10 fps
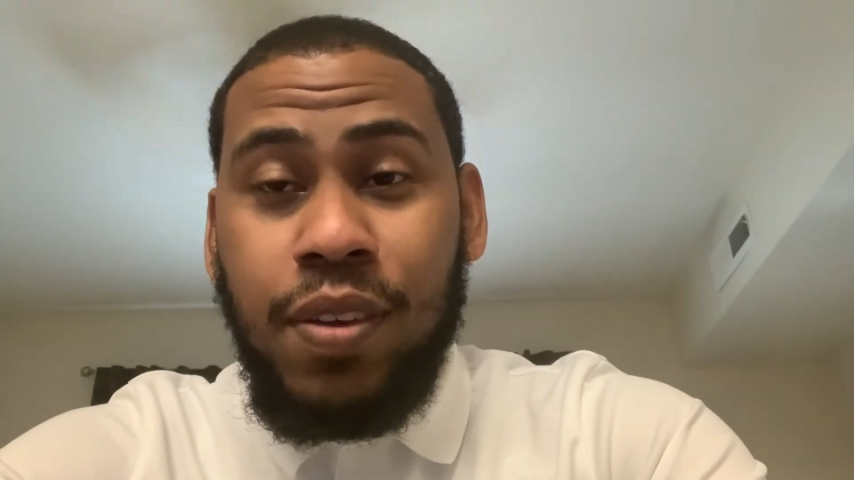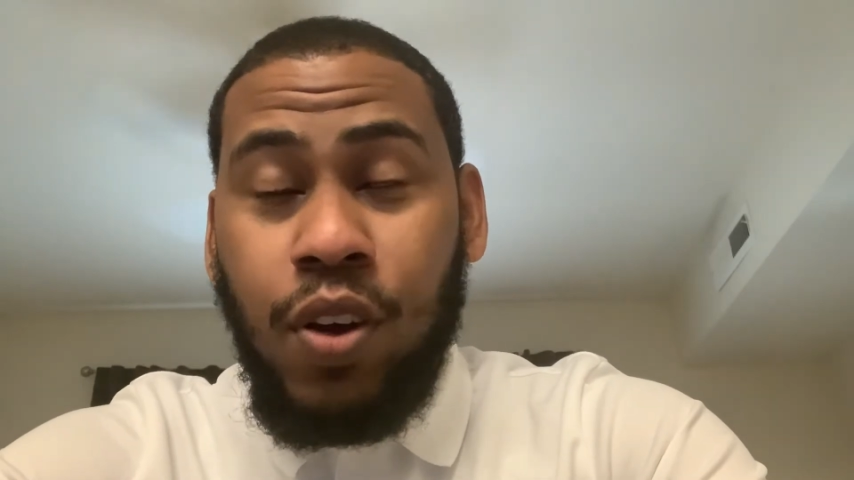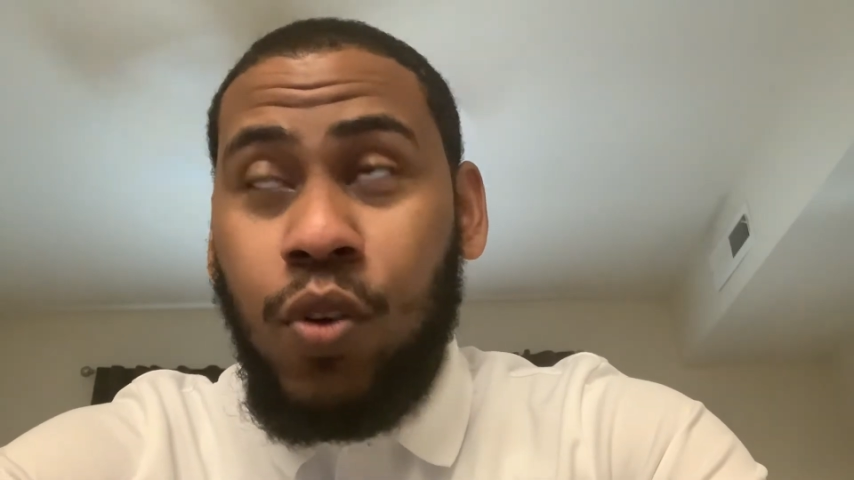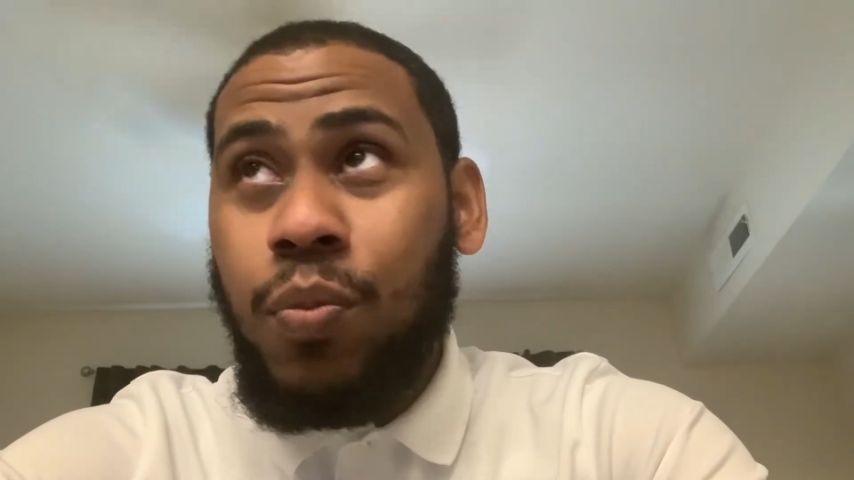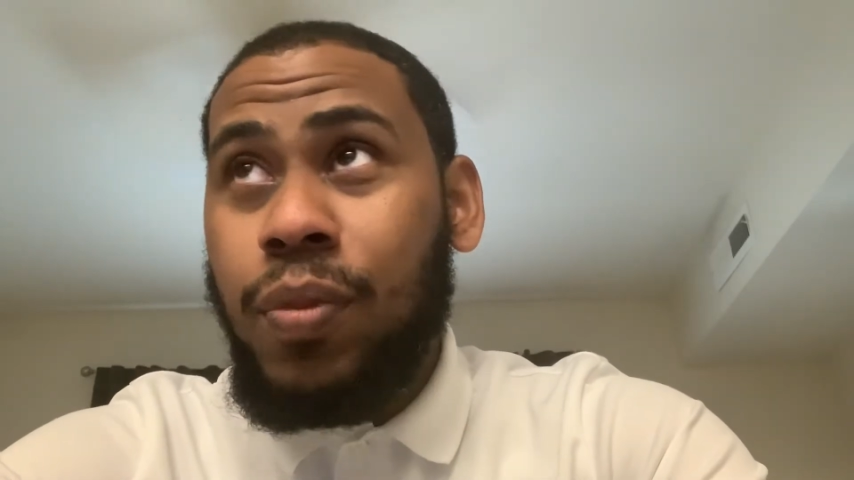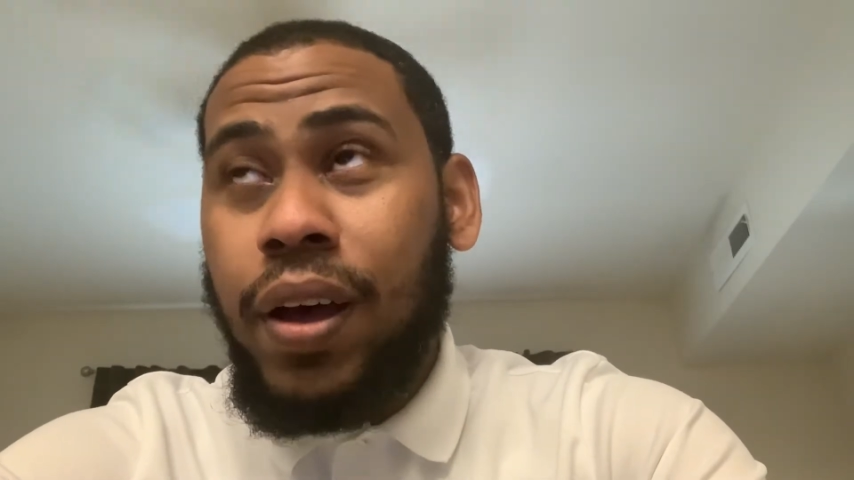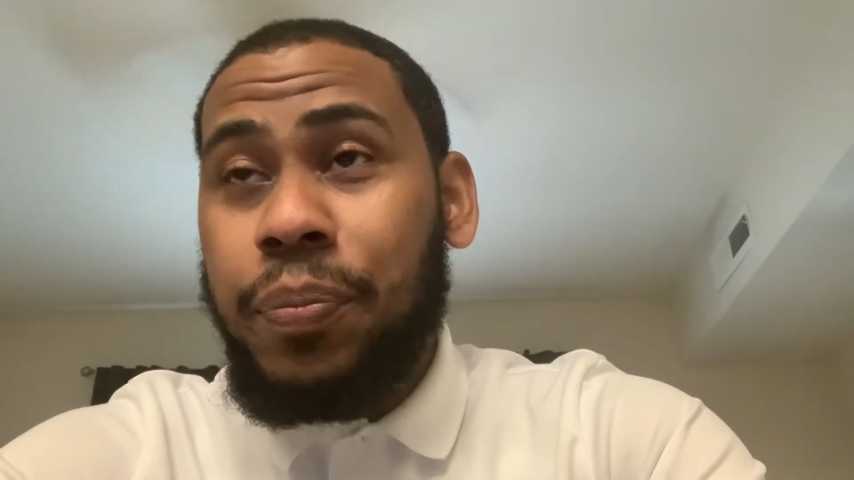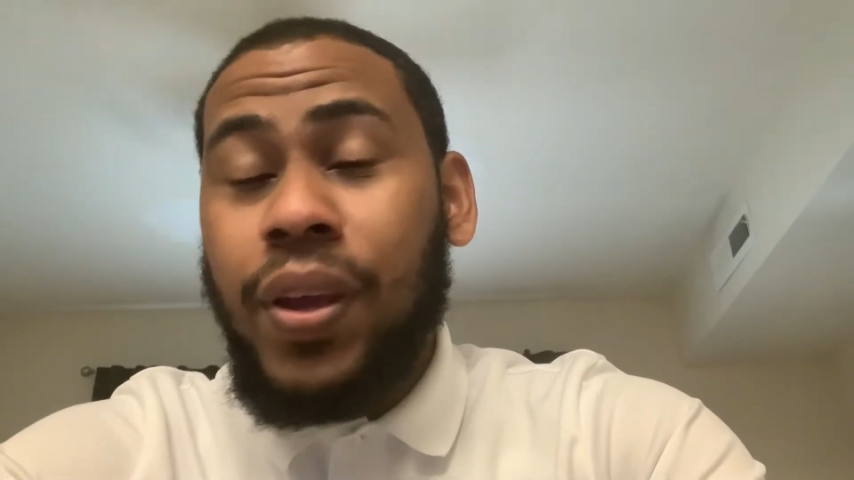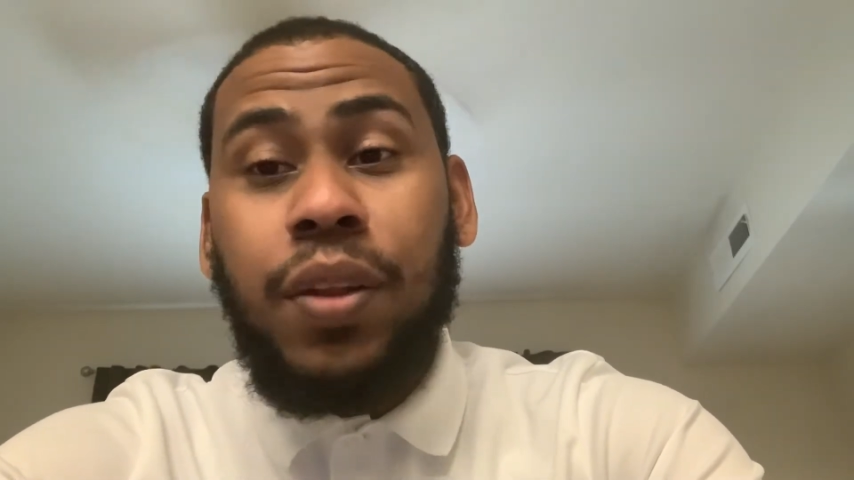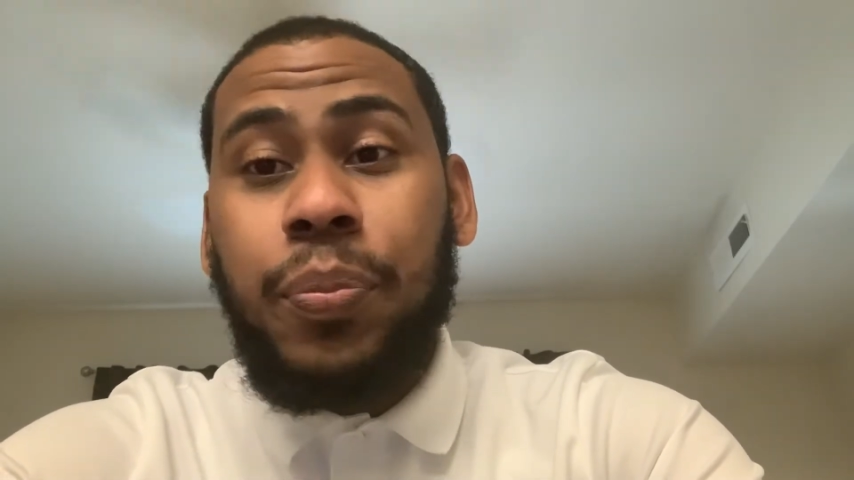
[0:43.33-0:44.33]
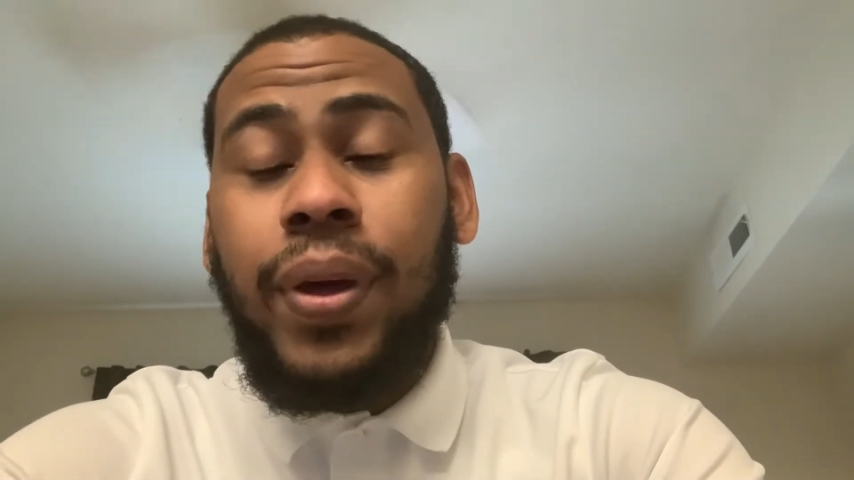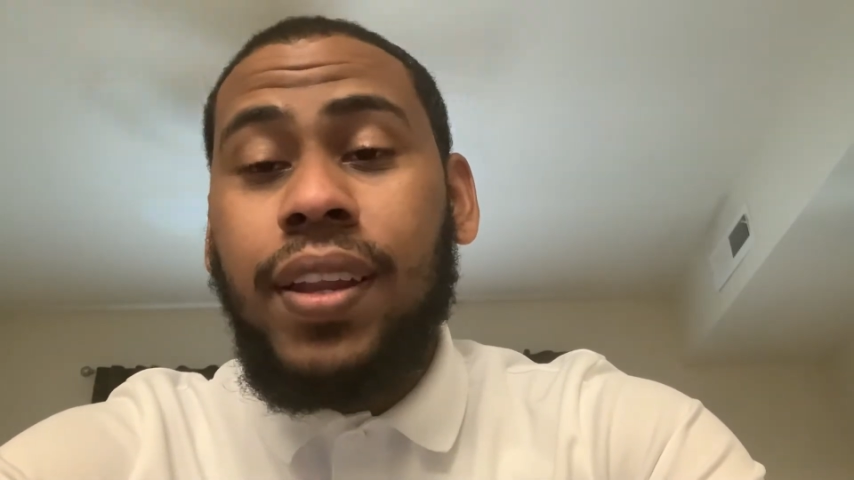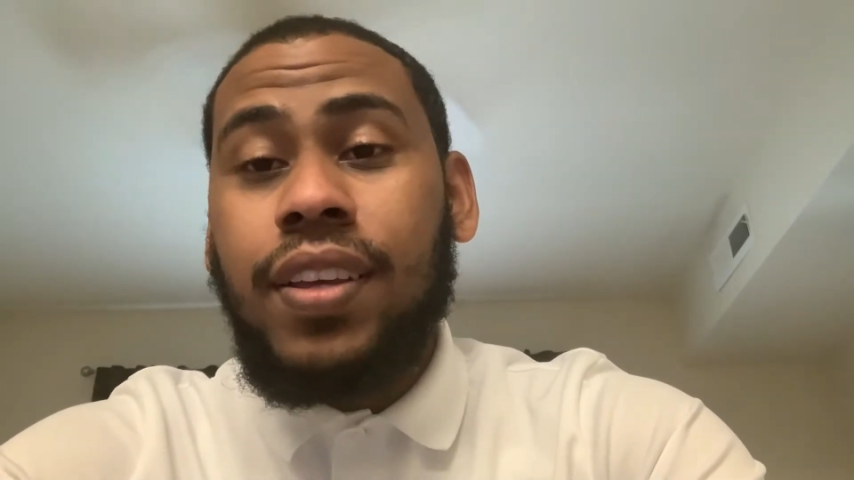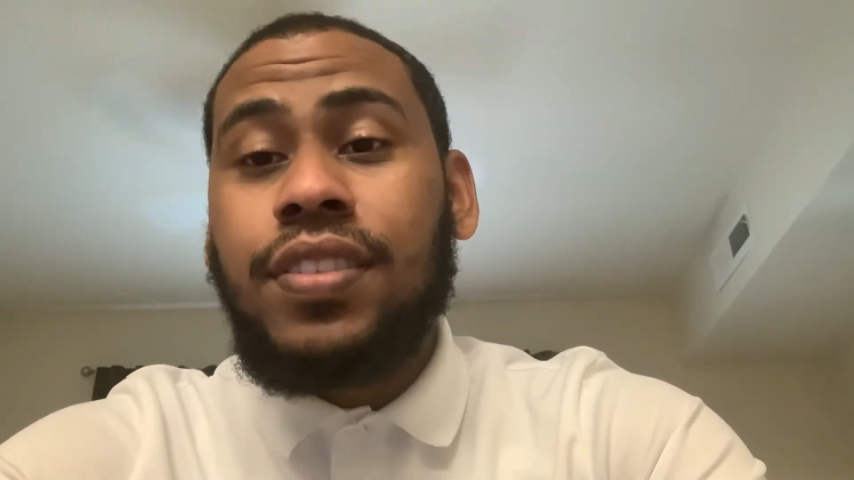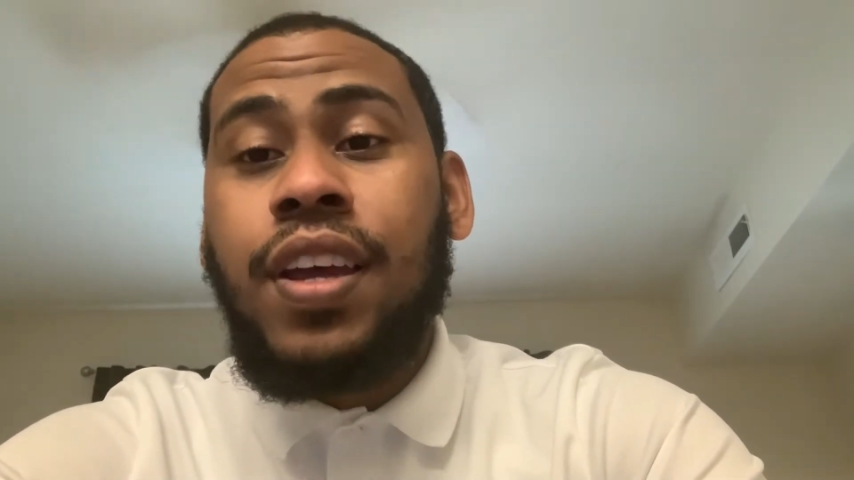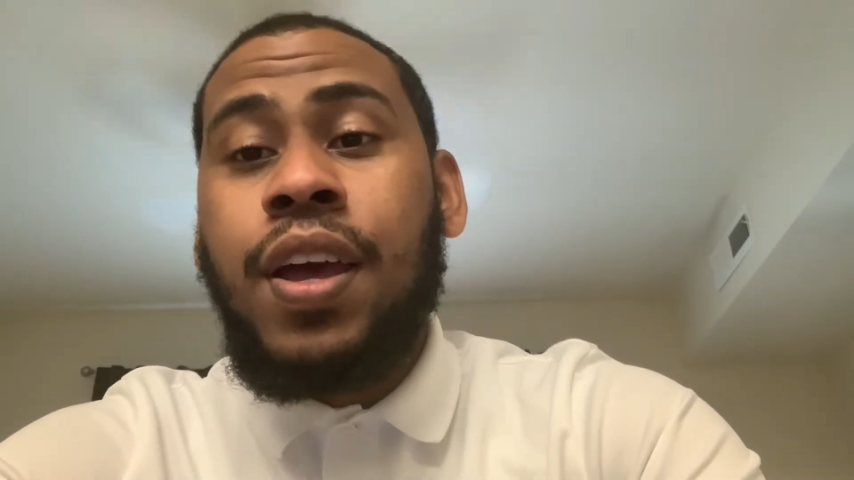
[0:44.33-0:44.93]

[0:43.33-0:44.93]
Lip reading: hoped I picked the Pelicans.